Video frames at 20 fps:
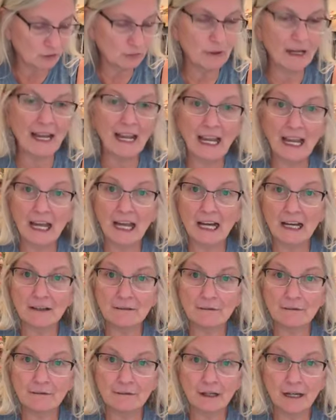to do a
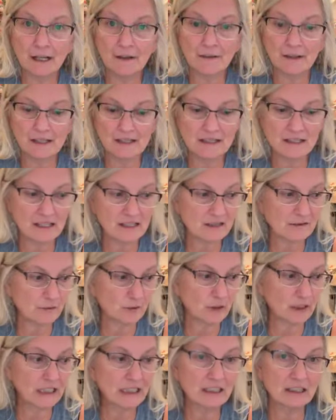half on this because I've
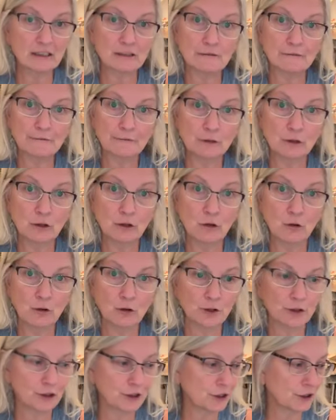already done a full
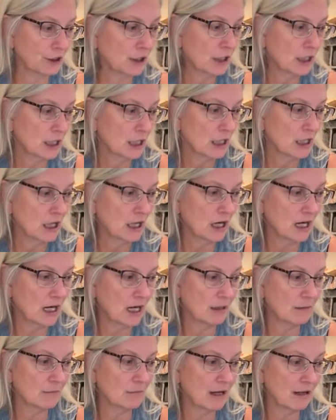order.
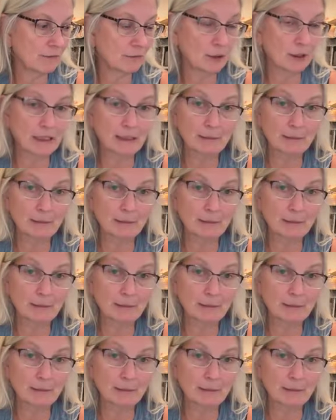I've